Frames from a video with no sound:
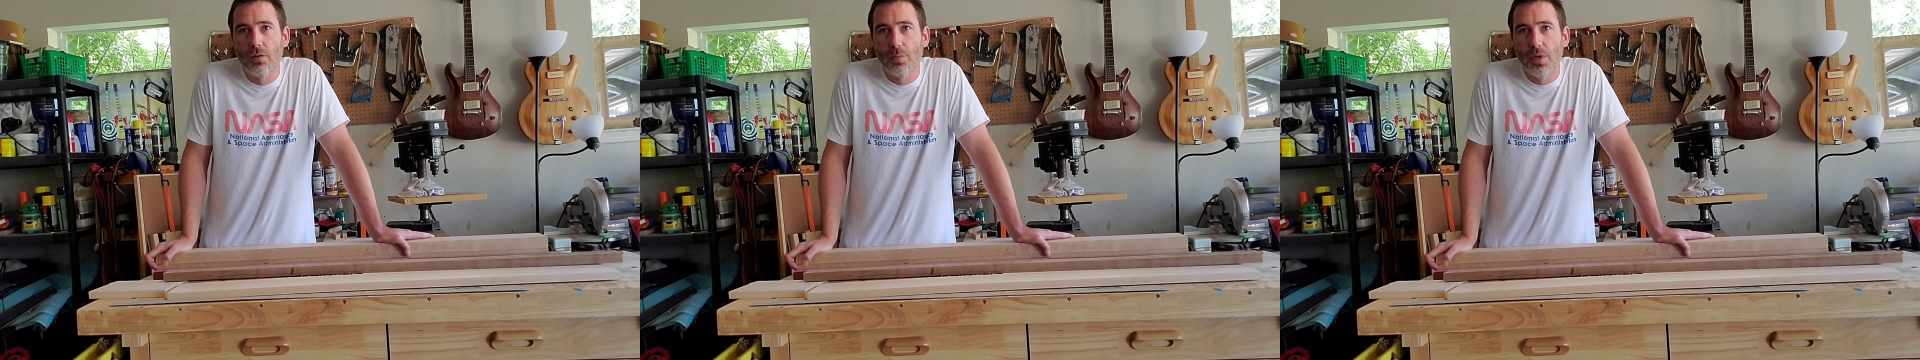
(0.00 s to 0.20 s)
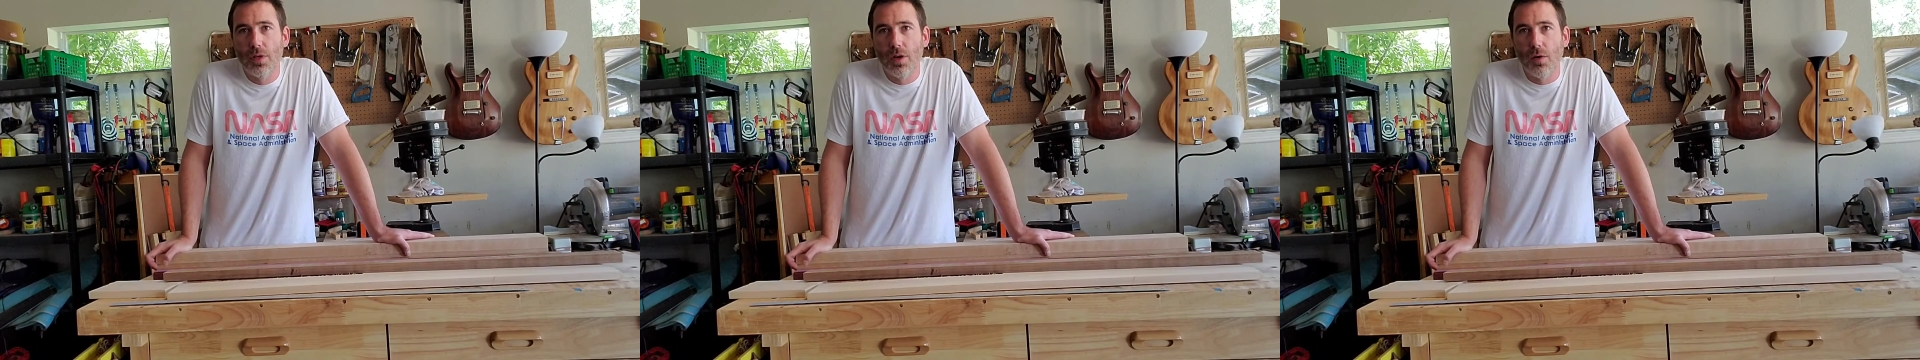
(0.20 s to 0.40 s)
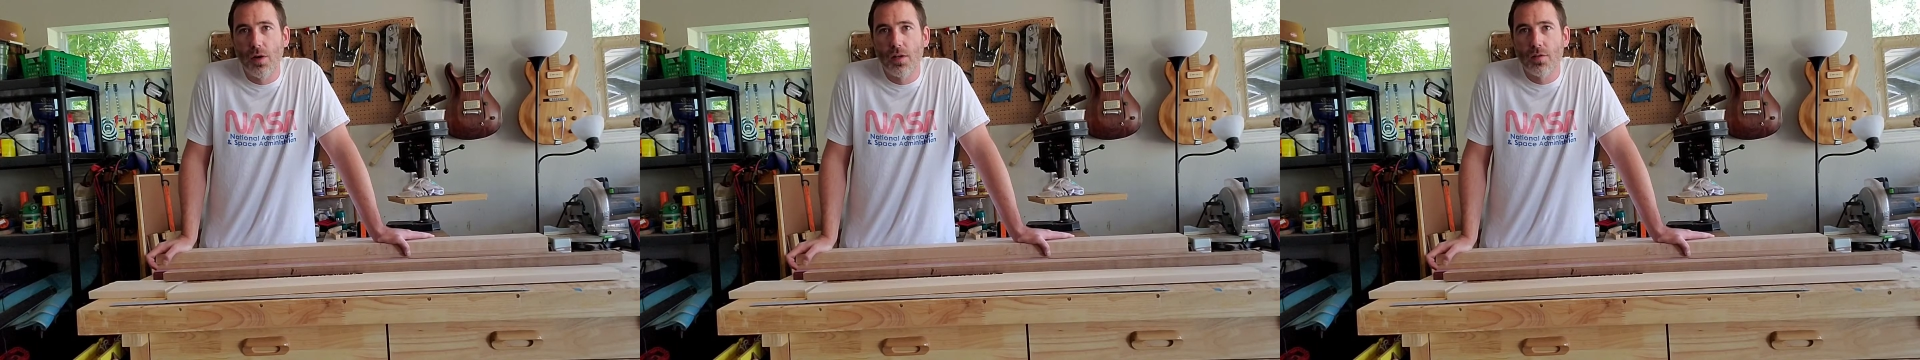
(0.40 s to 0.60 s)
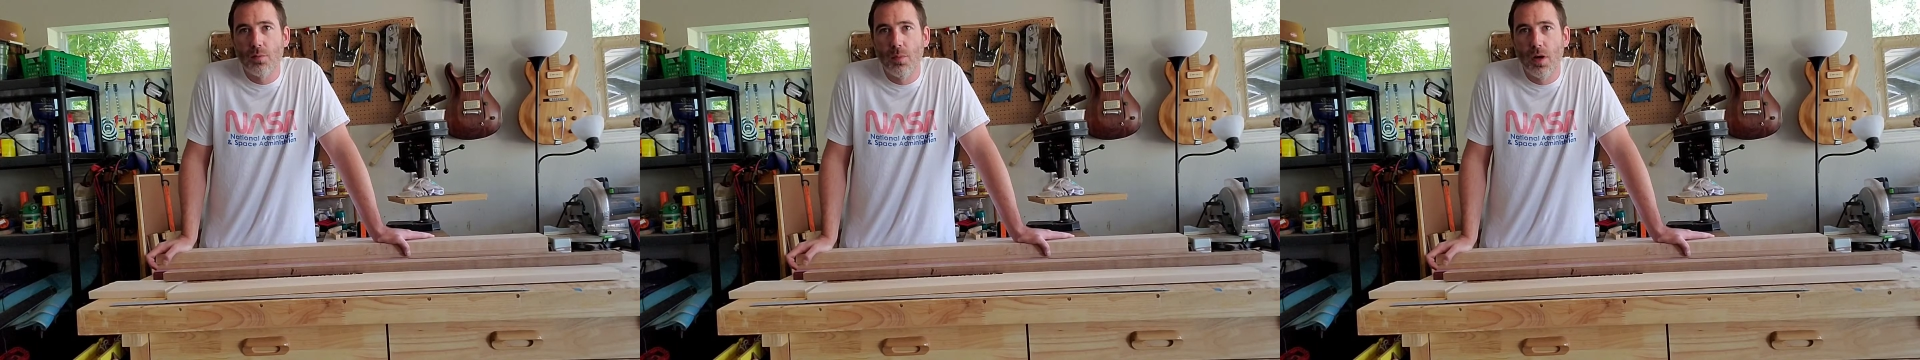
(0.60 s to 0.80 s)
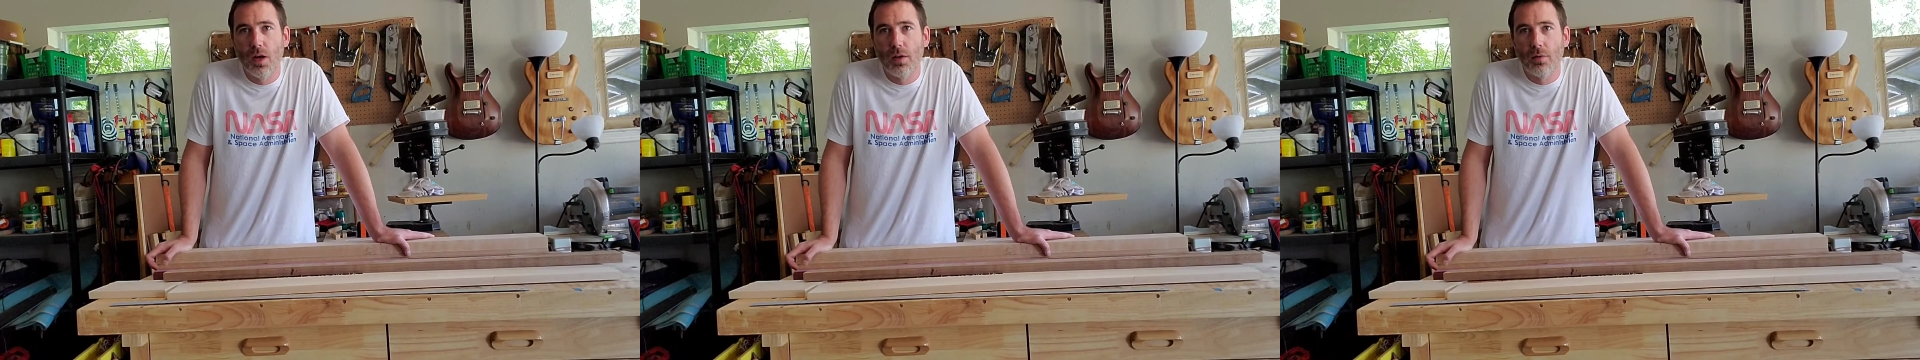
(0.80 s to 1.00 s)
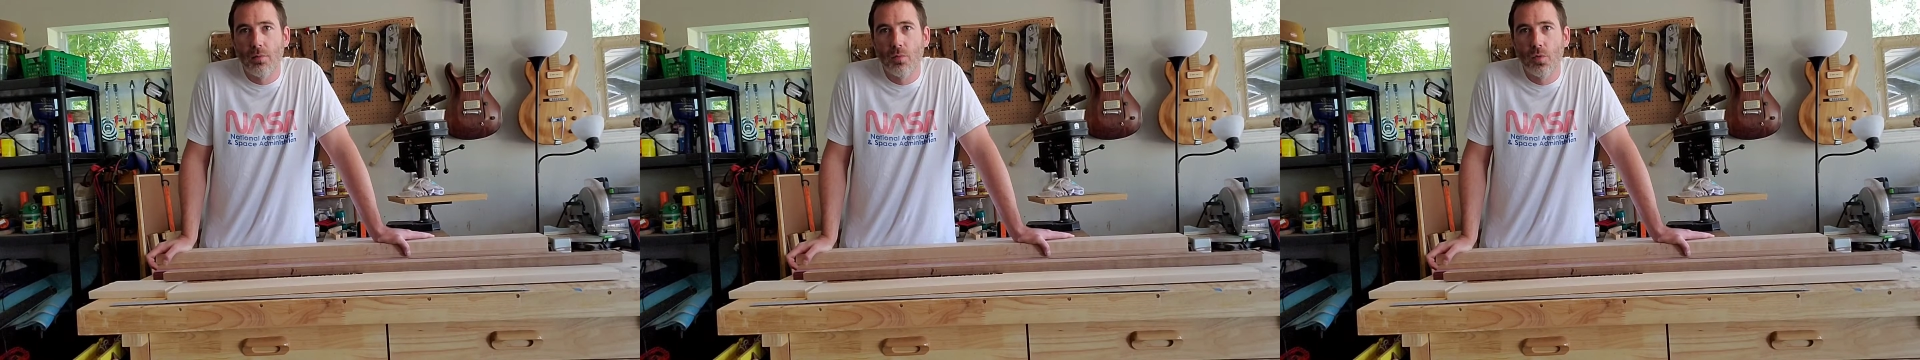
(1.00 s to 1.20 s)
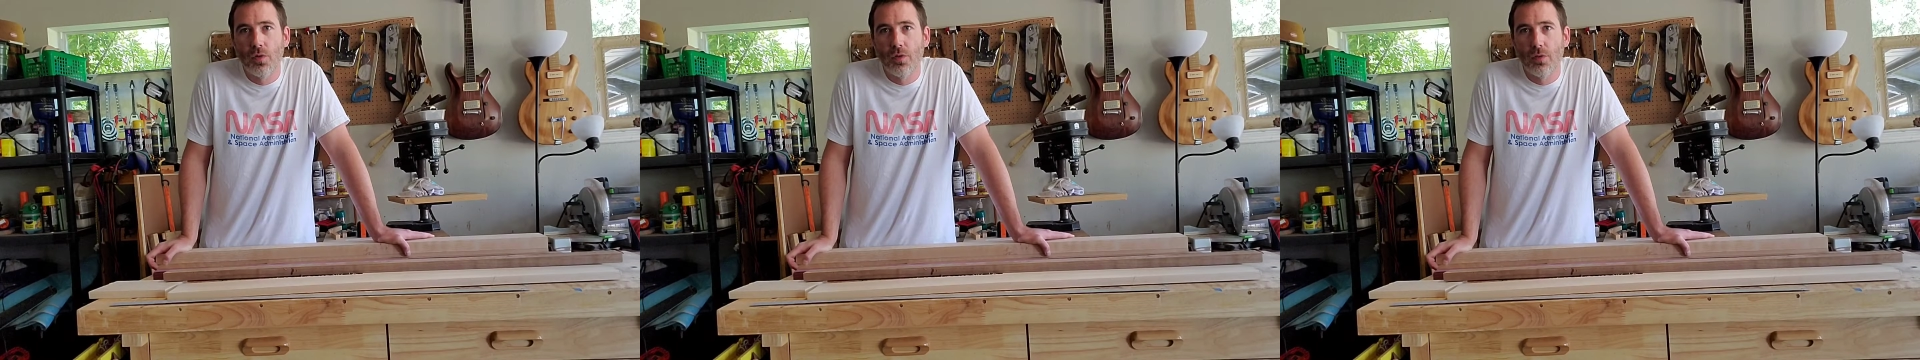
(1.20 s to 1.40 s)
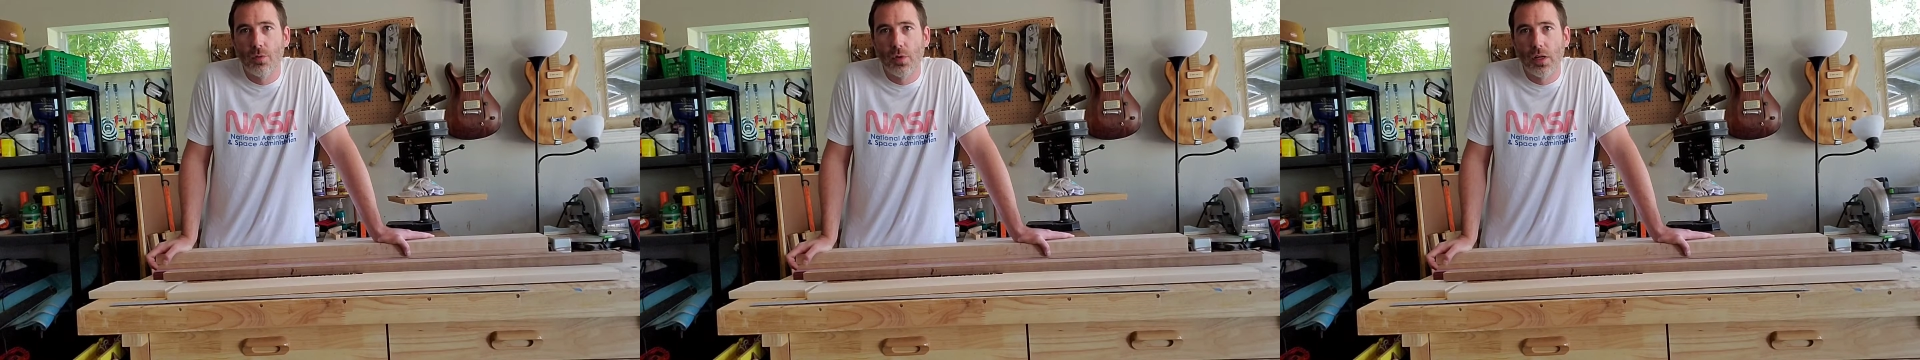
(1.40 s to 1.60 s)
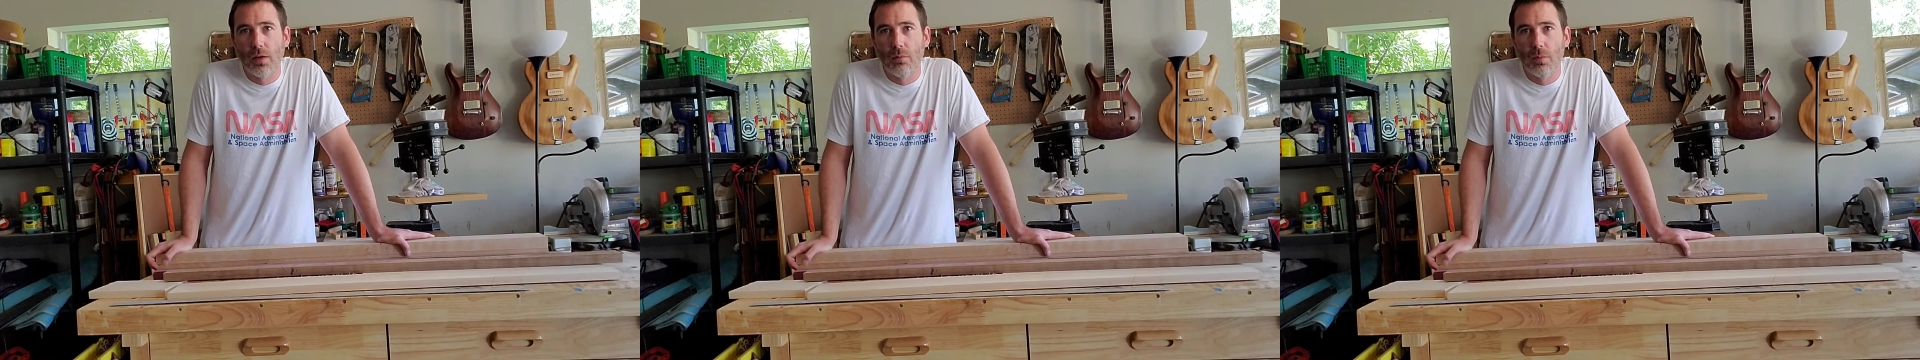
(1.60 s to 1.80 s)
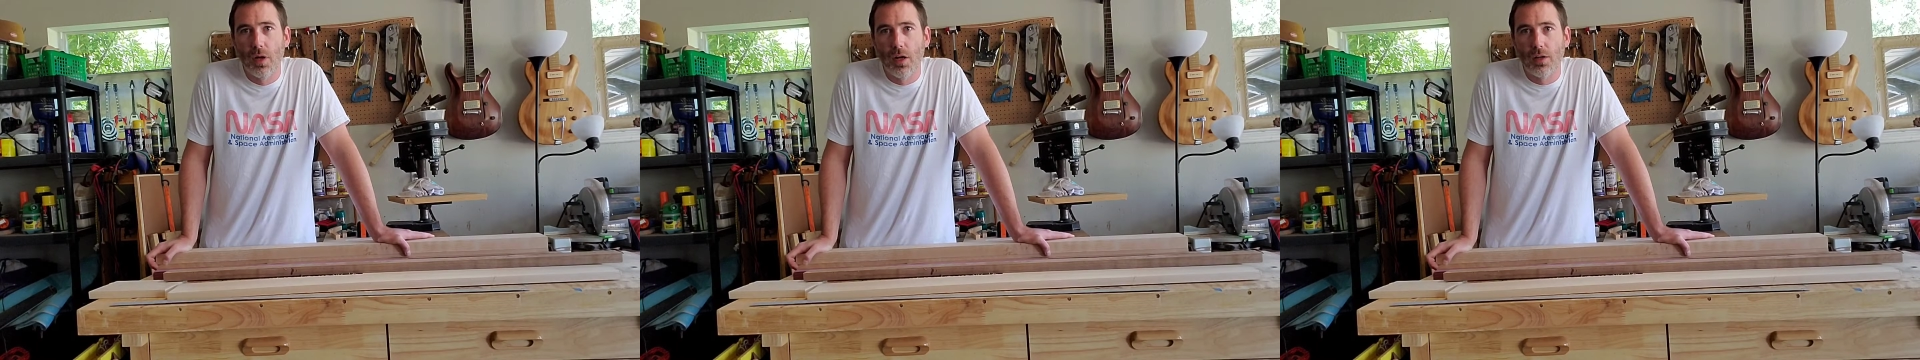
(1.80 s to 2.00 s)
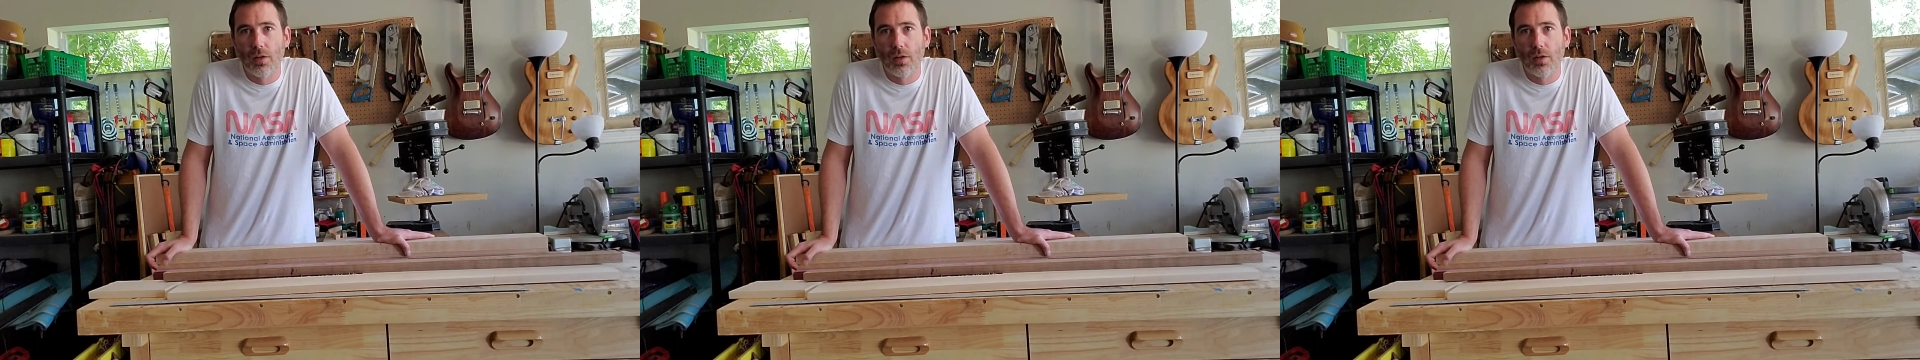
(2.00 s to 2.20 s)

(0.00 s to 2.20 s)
PRS bottom with the Rickenbacker